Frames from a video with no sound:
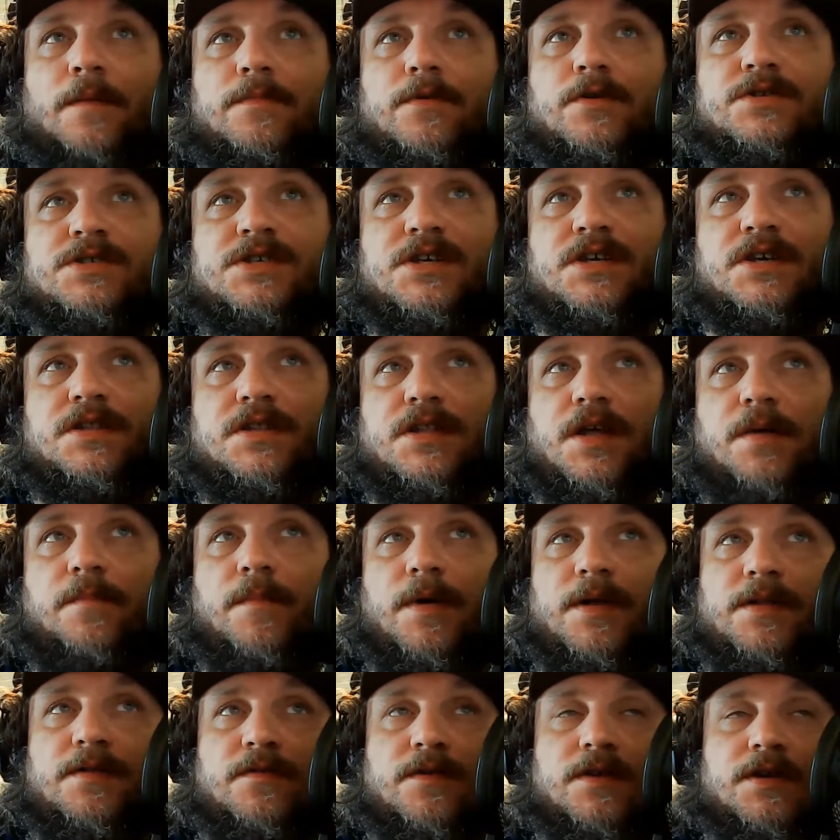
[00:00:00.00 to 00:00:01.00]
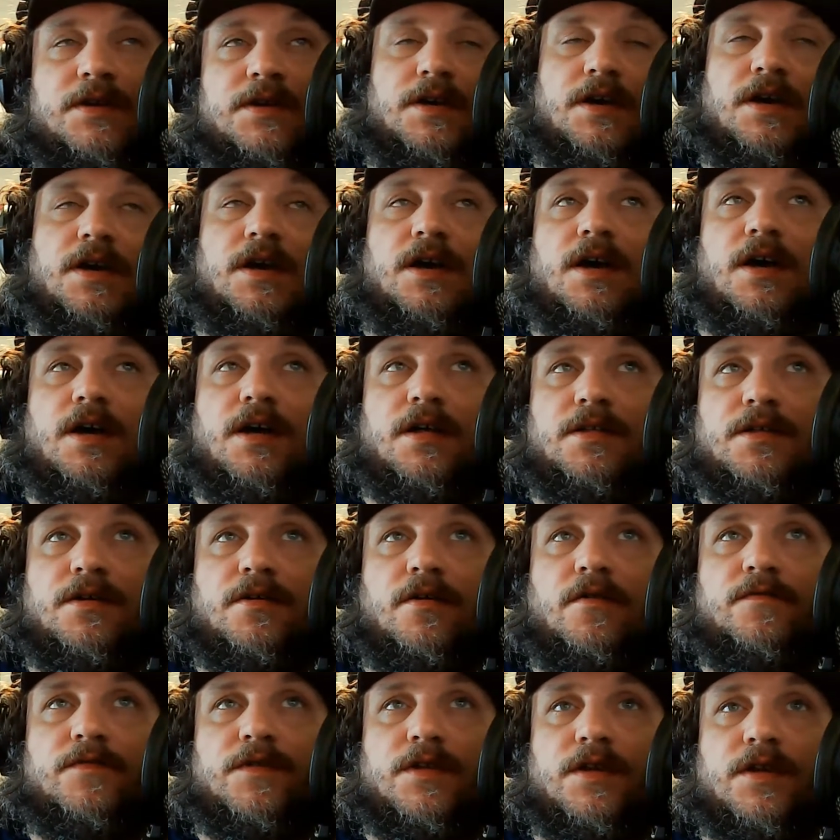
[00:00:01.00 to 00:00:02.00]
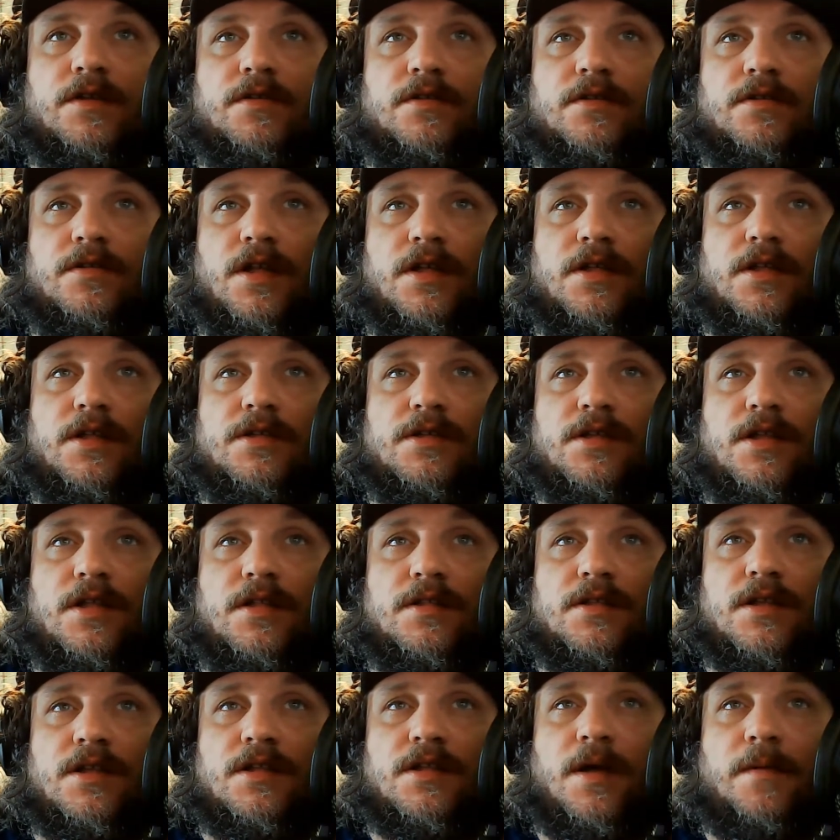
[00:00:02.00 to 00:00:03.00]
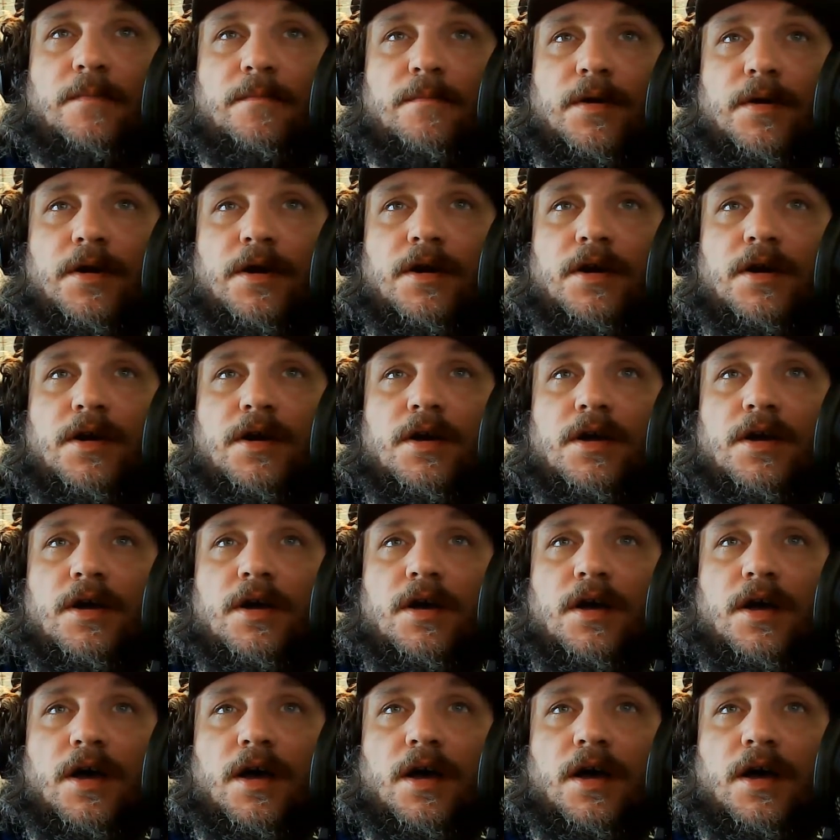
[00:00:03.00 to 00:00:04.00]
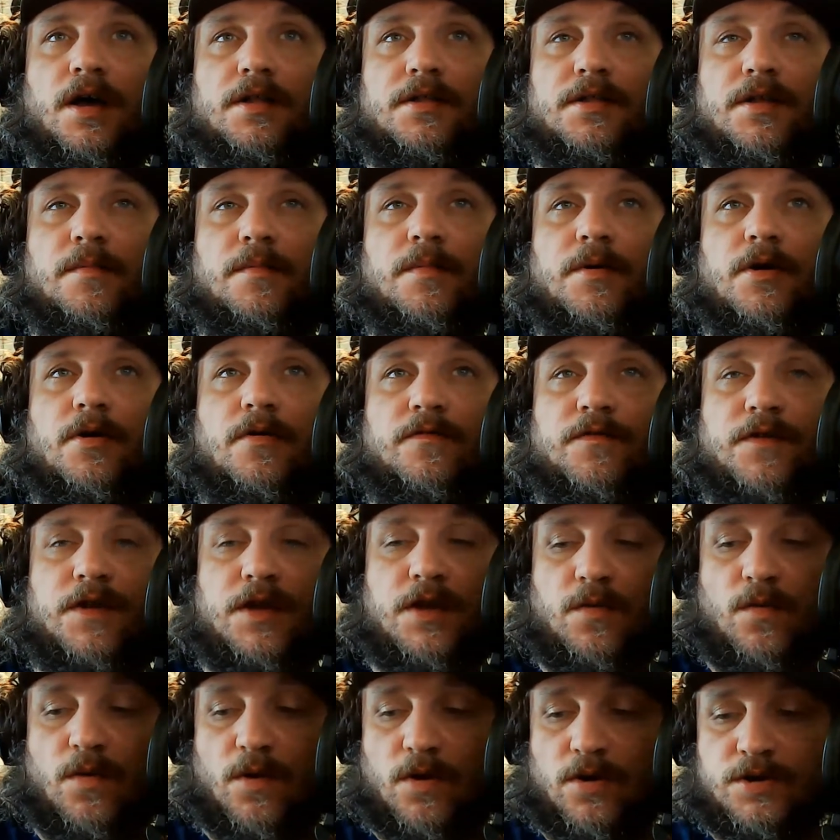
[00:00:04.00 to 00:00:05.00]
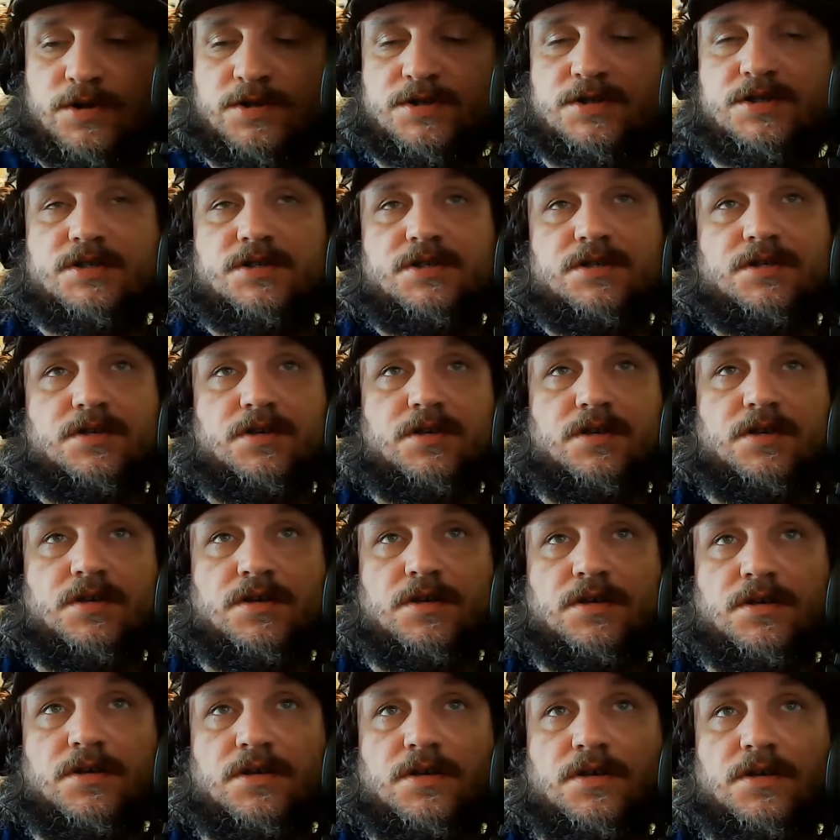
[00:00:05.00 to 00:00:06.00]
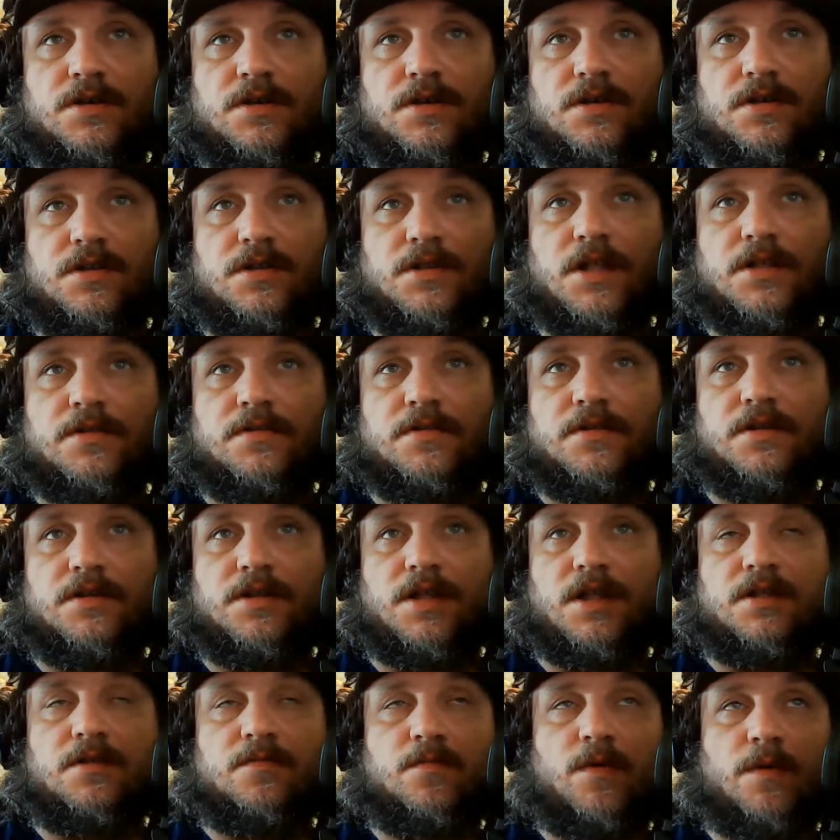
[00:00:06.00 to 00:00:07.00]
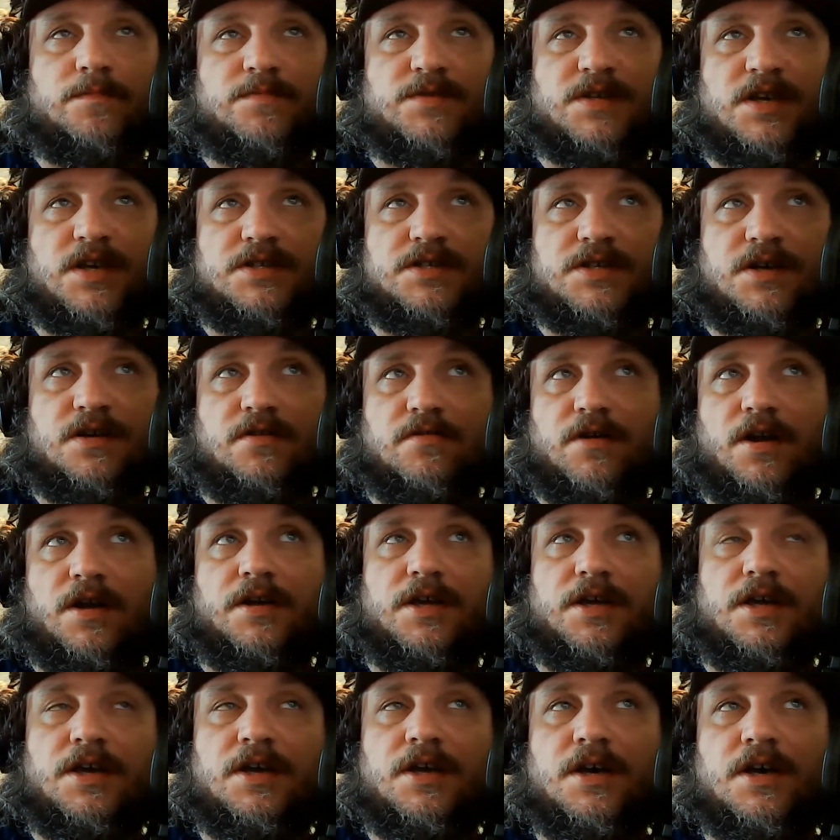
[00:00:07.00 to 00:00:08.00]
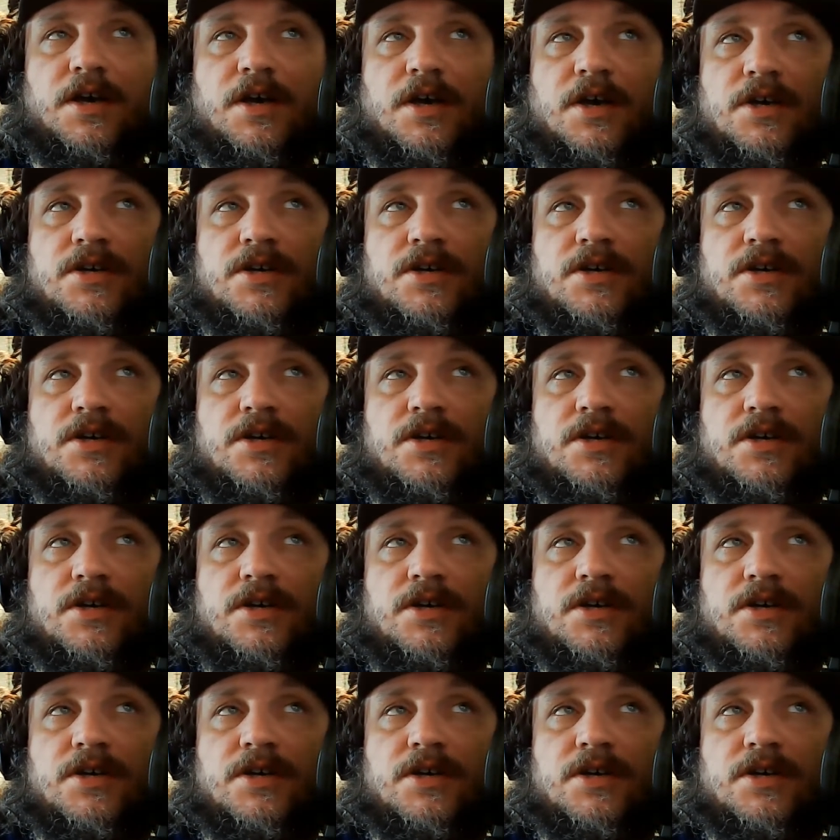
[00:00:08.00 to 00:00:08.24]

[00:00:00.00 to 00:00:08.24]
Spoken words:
using the metric of the number of keywords that websites are ranking.